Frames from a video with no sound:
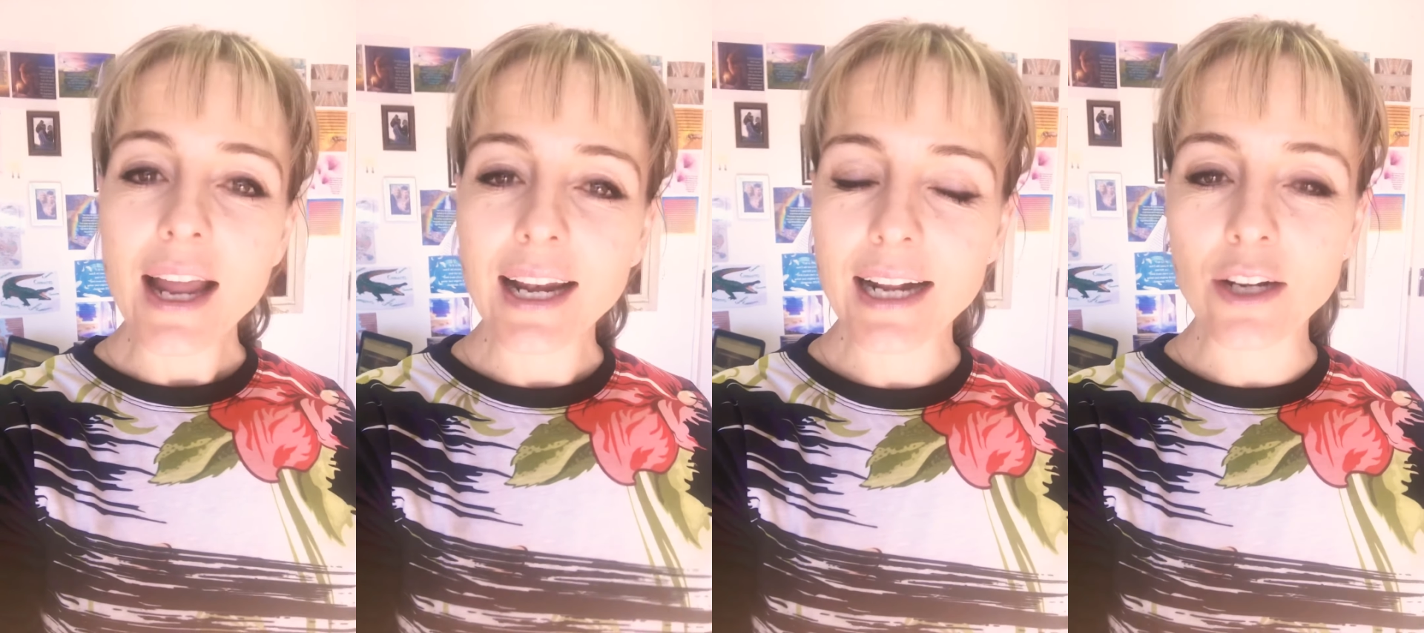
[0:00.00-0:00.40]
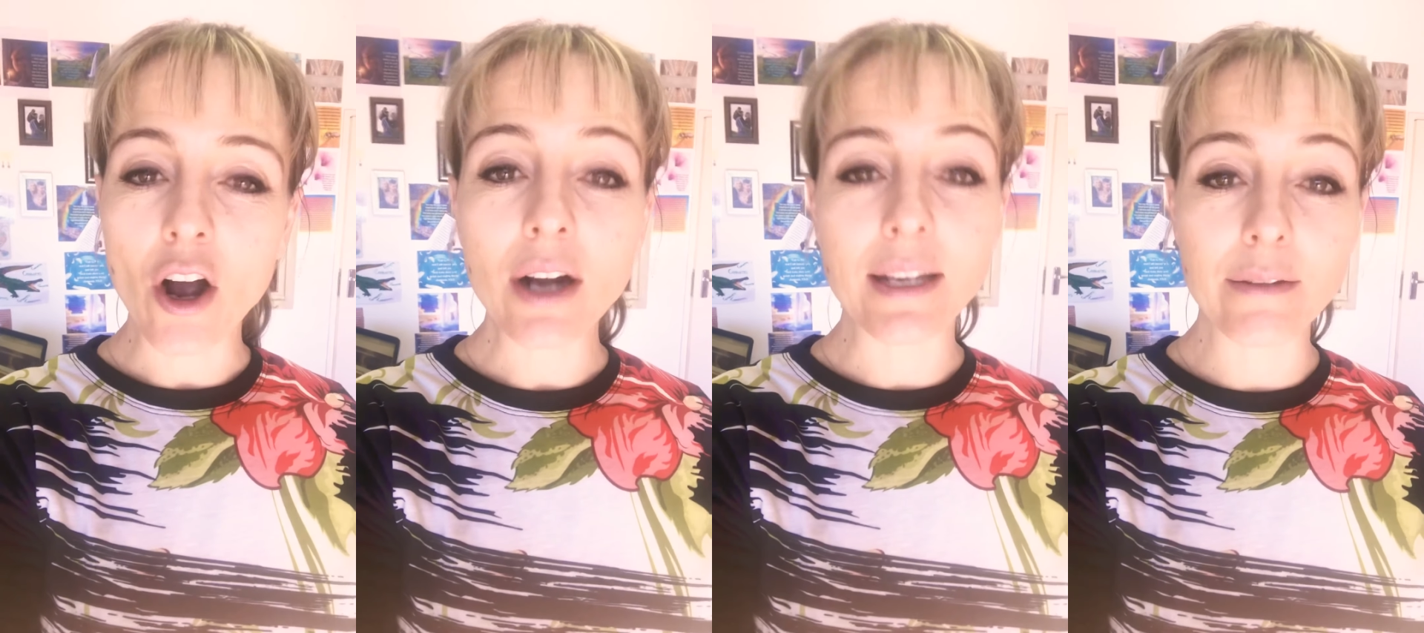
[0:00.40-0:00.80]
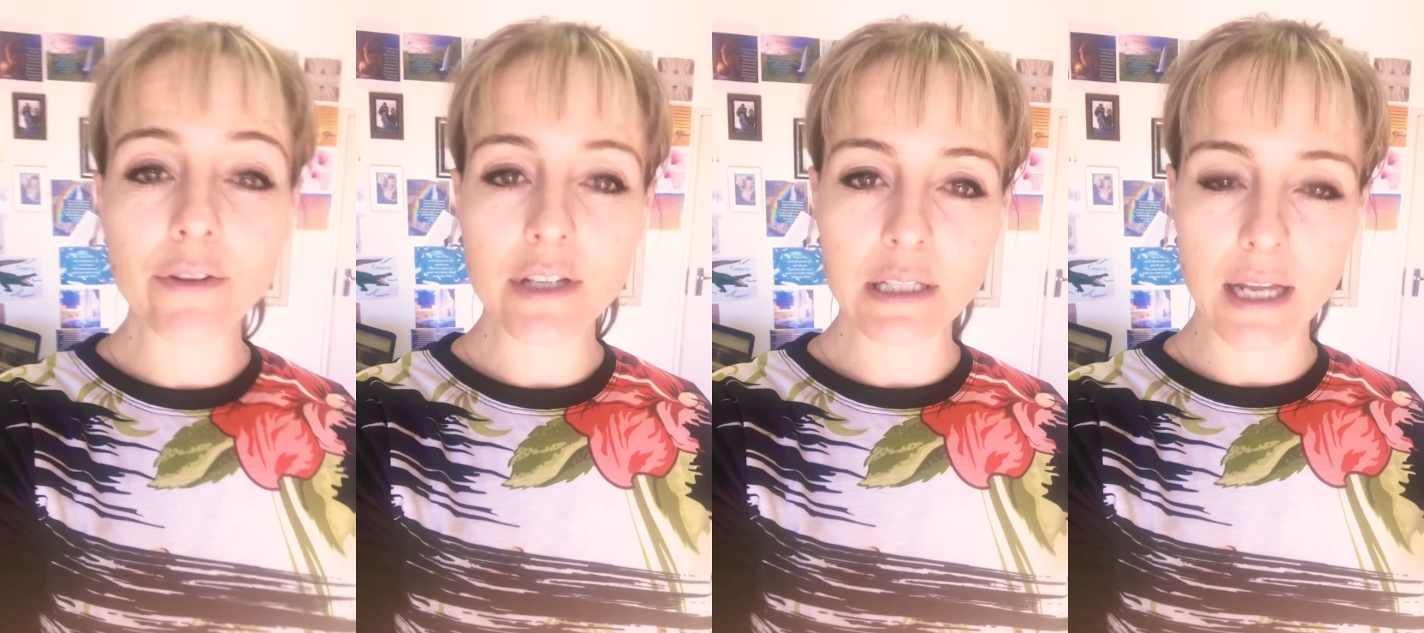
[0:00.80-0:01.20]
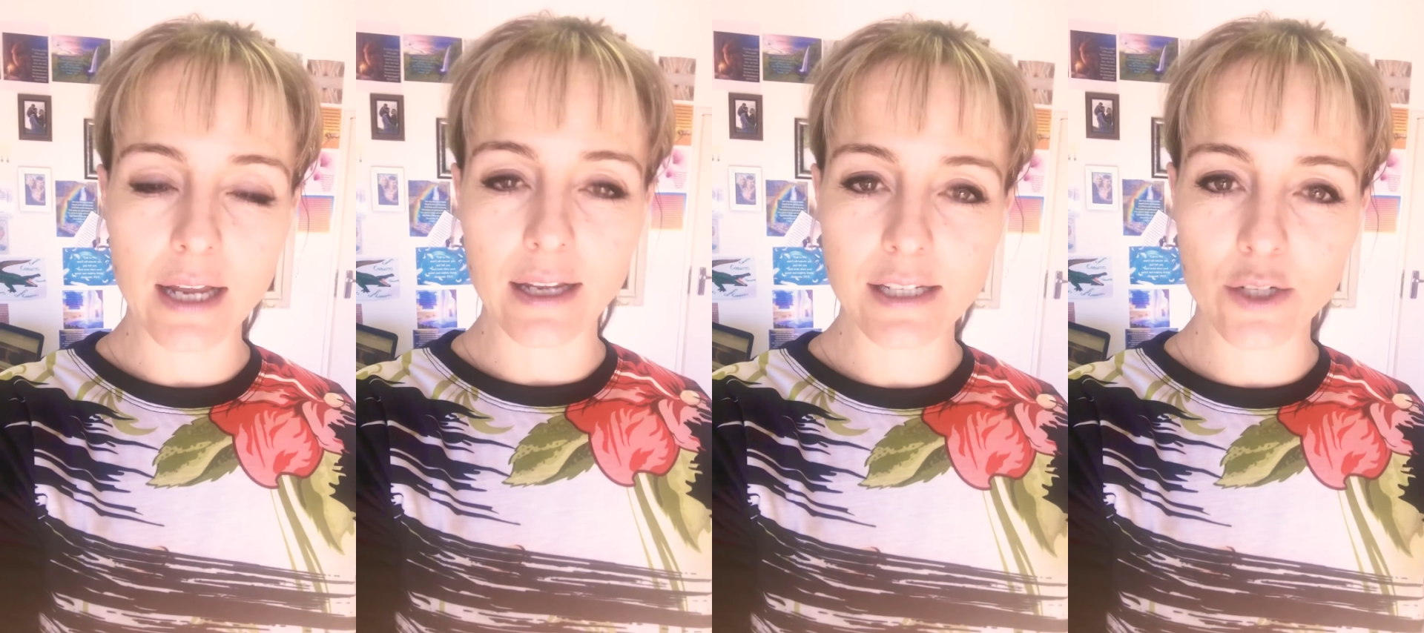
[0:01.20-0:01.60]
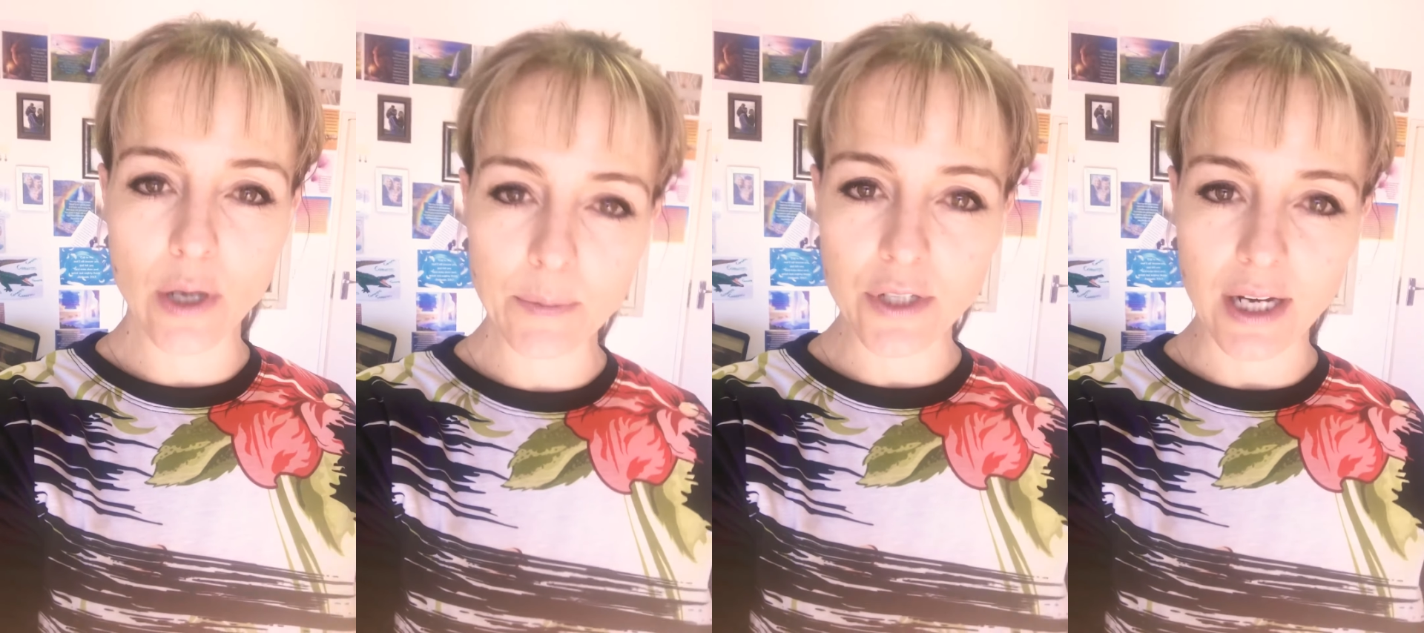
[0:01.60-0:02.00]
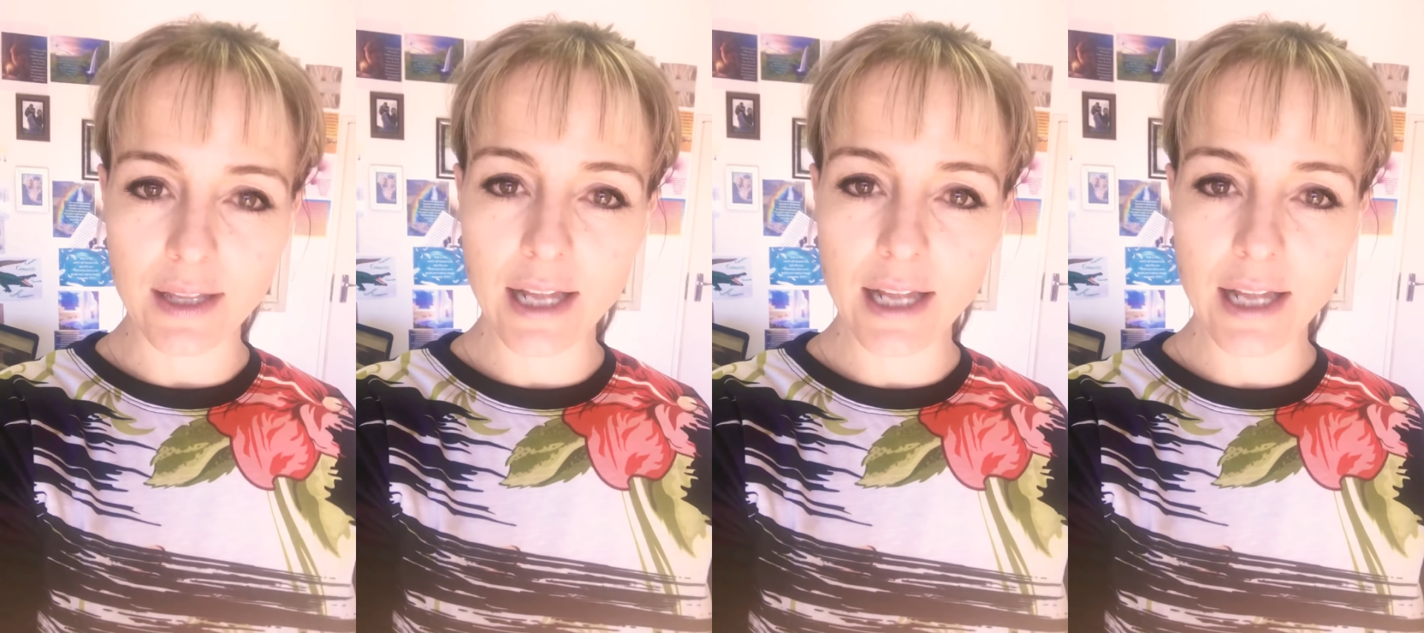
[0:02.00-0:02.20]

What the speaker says: let God give you a scripture